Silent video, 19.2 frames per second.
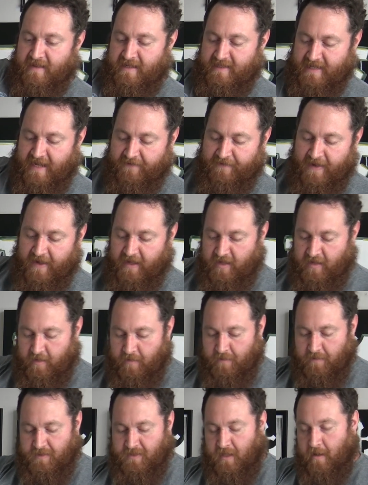these
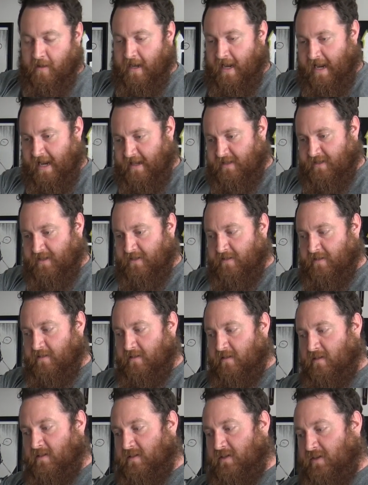FAQs are an
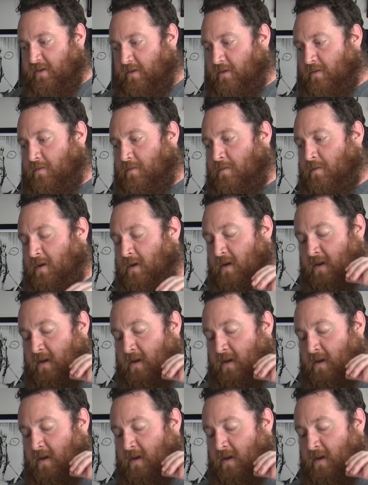answer to